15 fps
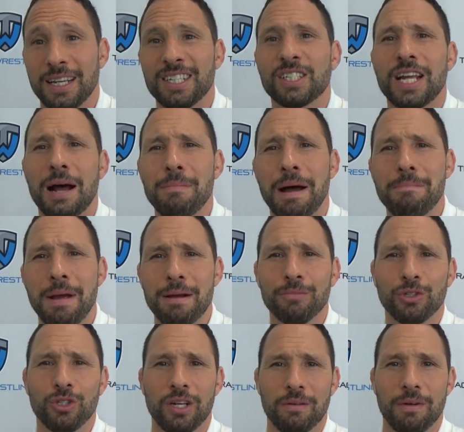I just got my
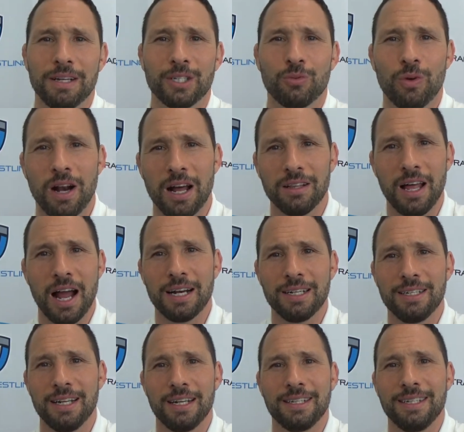membership. I just went online
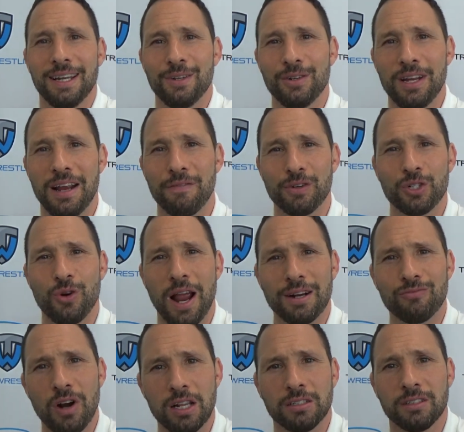and did it the other day for Track
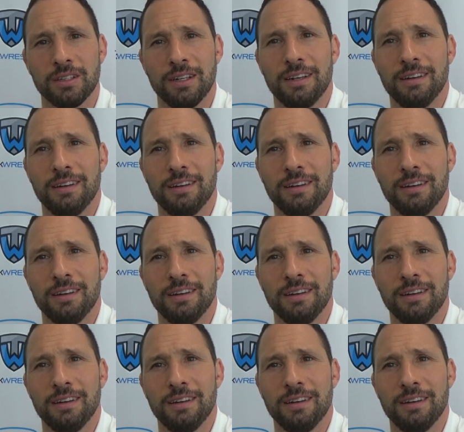Wrestling.